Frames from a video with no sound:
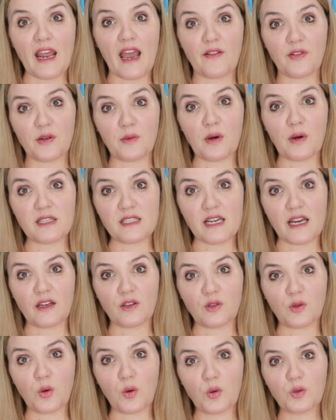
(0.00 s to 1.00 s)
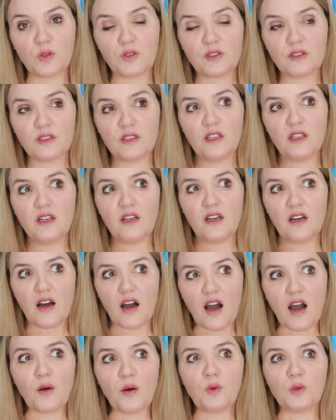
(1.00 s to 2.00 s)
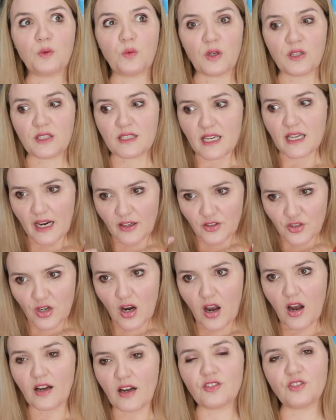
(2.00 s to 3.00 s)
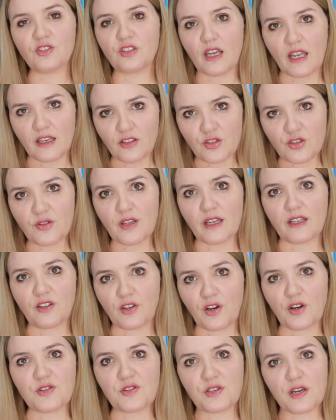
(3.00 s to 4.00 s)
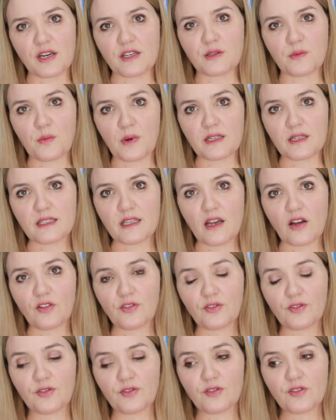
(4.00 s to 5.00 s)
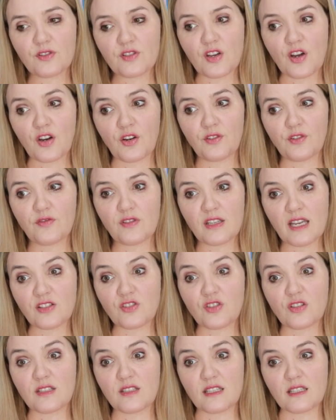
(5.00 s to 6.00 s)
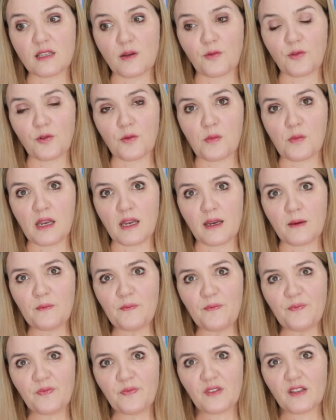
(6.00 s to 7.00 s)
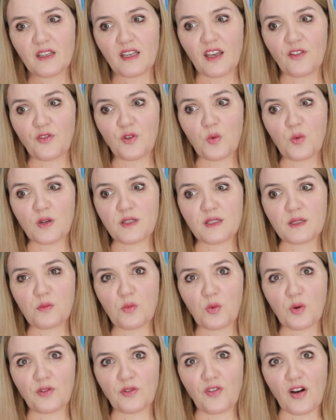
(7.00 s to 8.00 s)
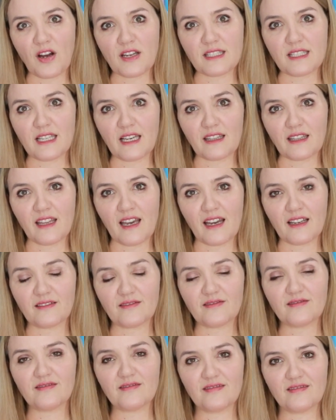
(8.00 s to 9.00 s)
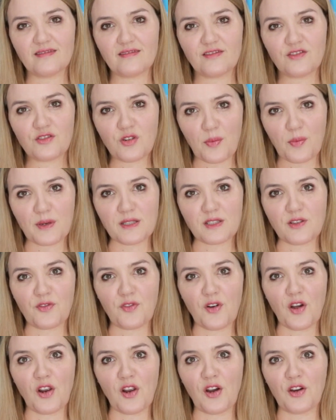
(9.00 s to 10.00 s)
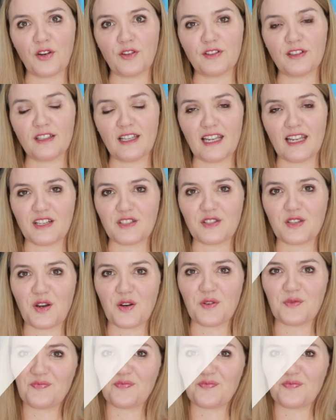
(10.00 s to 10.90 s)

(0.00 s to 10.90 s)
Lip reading: having my day in court, I would want to take charge and do that negotiation myself. So that's just a tip from me. If you want some more advice like that, drop us a follow and let us know.